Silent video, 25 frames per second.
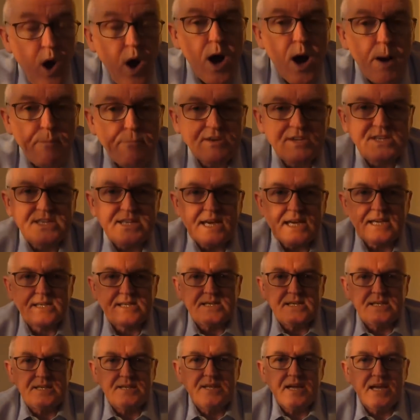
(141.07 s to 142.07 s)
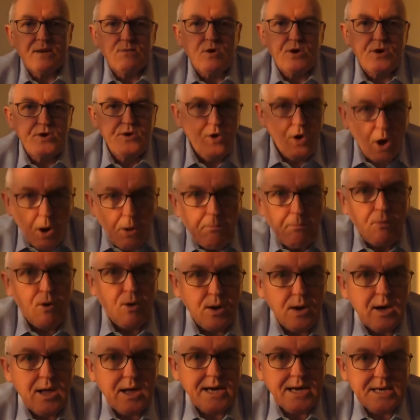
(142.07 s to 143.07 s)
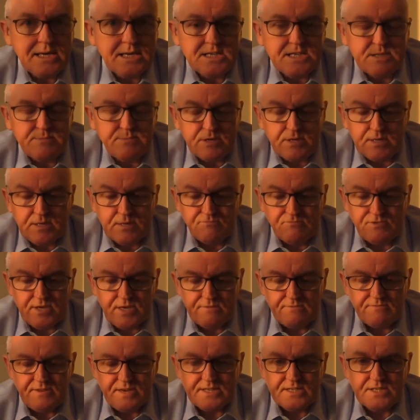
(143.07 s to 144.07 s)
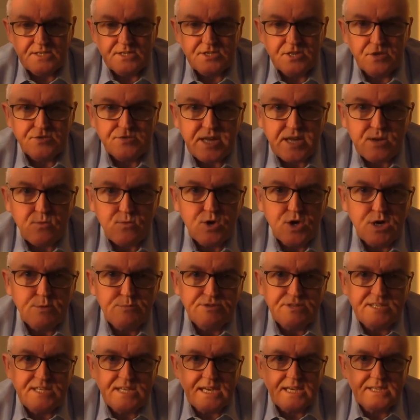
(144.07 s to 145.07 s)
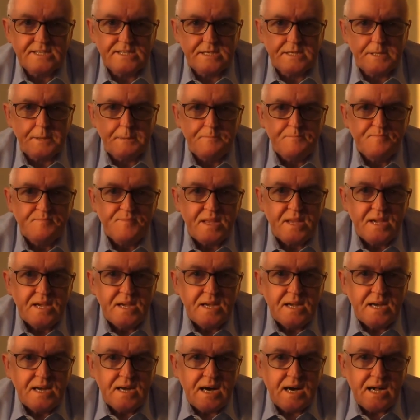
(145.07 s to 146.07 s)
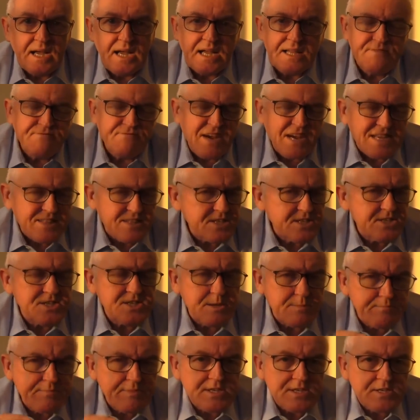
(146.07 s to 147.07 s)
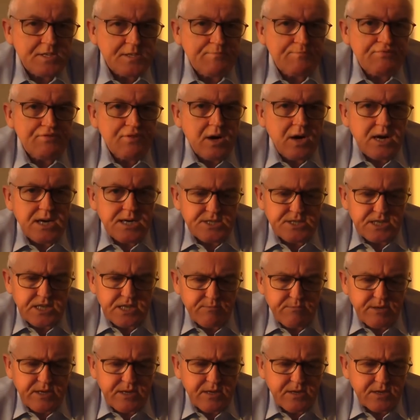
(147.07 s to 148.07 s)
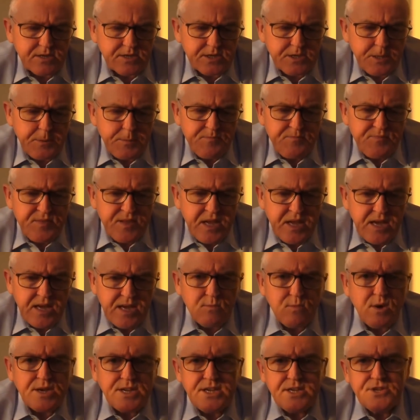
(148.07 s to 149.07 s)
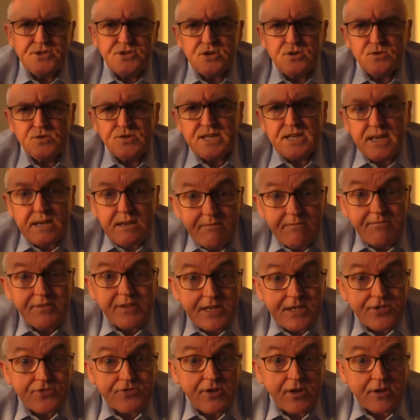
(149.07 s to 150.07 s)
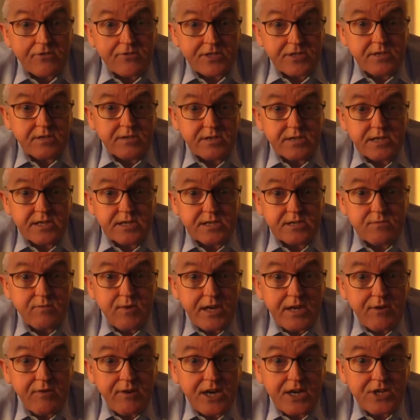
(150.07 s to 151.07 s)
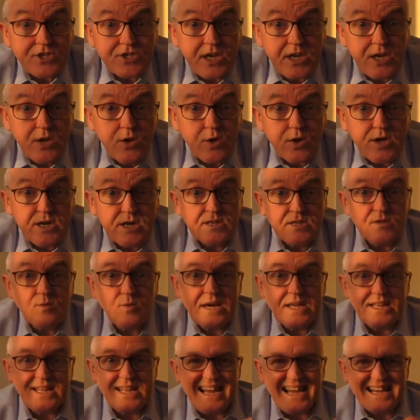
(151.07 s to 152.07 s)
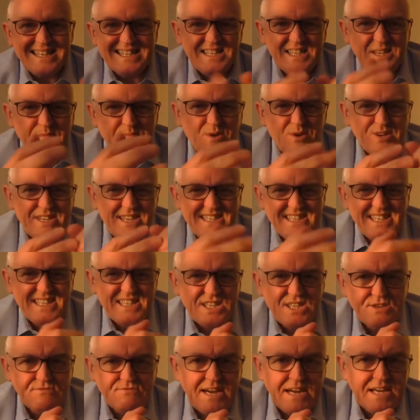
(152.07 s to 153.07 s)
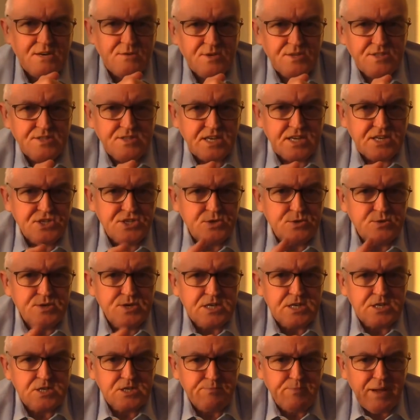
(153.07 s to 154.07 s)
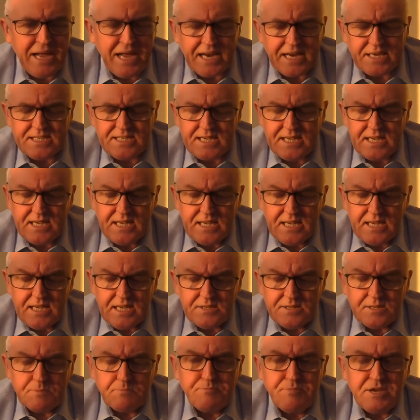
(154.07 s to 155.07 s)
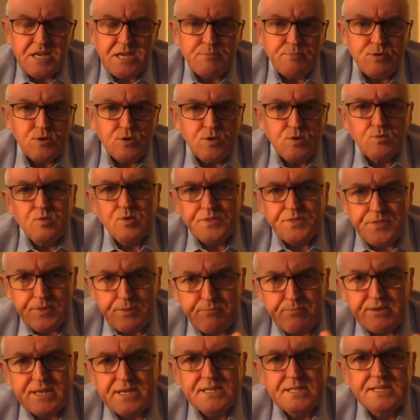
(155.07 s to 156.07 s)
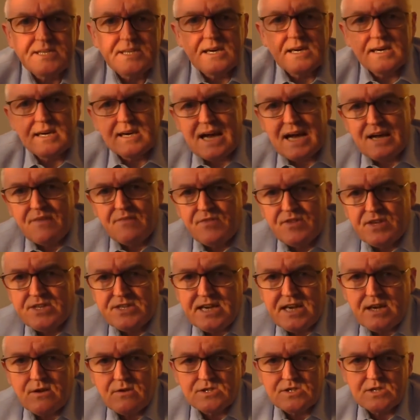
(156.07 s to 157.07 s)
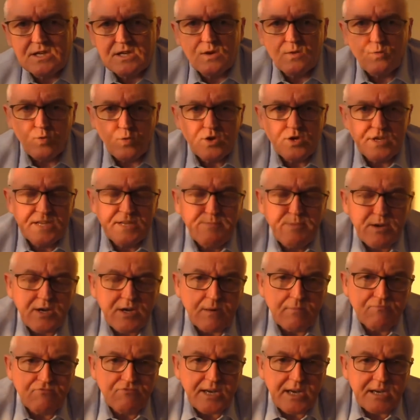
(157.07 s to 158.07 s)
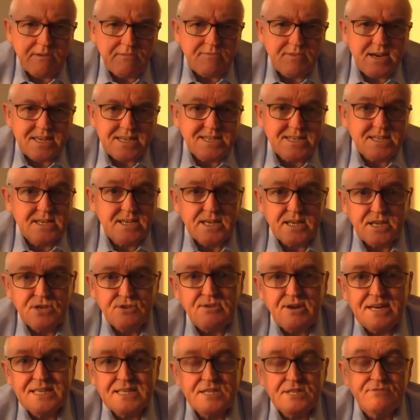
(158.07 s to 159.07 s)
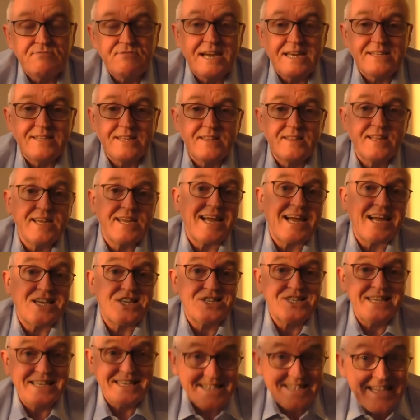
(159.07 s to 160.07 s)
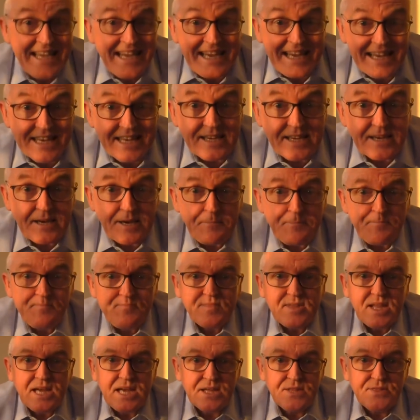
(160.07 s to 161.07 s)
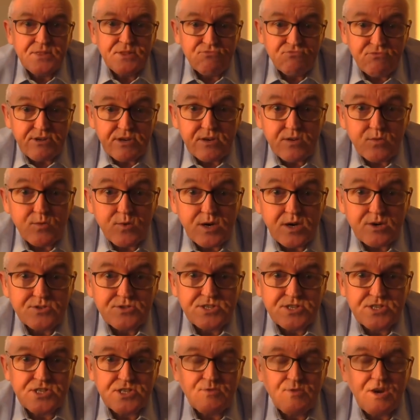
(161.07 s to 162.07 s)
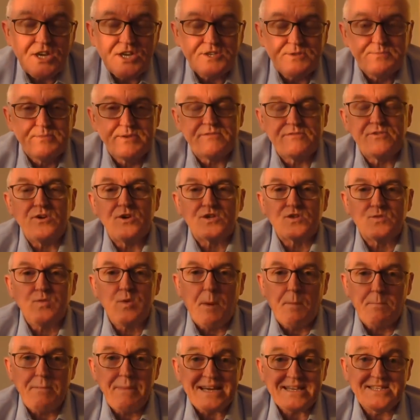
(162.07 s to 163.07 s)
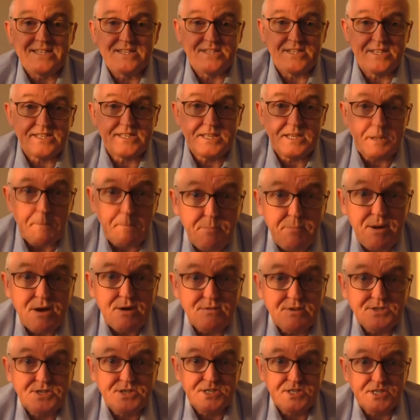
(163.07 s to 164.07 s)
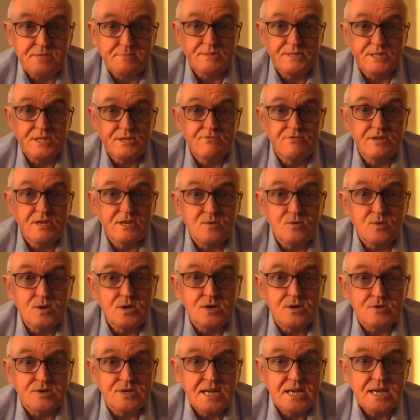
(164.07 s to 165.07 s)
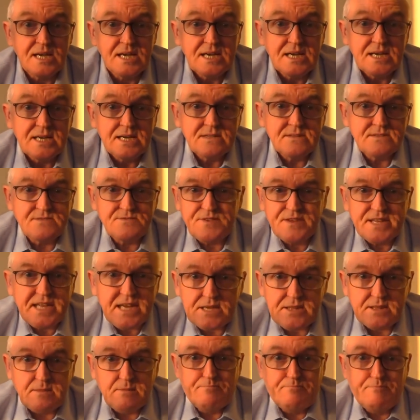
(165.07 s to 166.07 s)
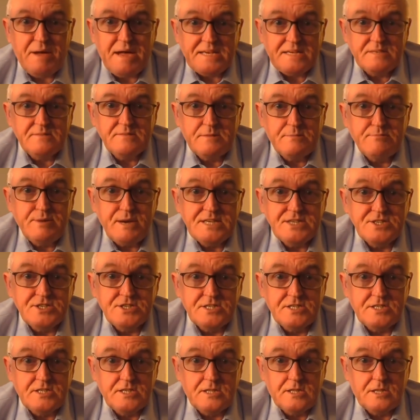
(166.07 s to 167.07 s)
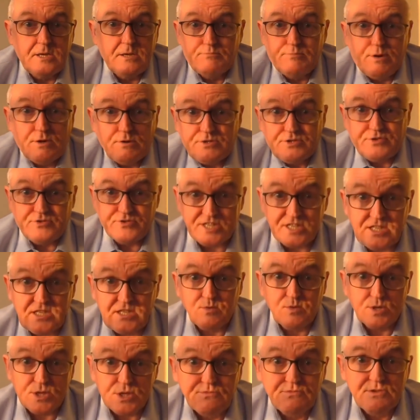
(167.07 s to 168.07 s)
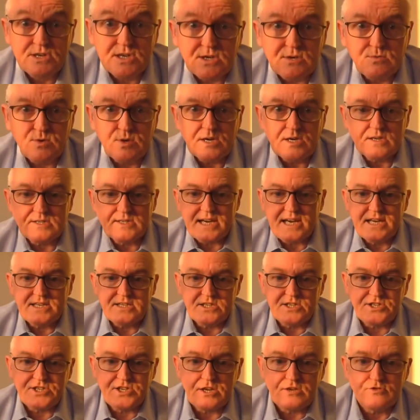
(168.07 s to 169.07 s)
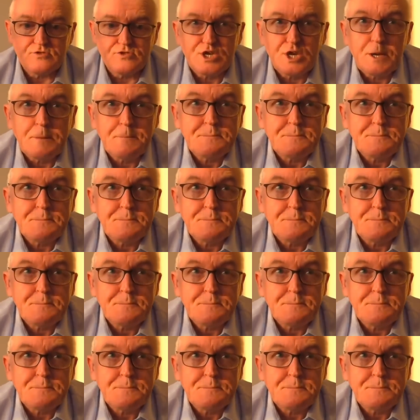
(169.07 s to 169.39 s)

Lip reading: protected. They were not more likely to become reinfected, so they were protected. In fact, this is a bit surprising, because when you do the in vitro studies, when you actually look at the way the antibodies interact with things, you would expect that people with the beta and the delta would become reinfected at a greater rate than they actually did in the real world situation. But of course, what matters is the empiricism in the real world. Forget the benches and the laboratories. This is what the real world data shows.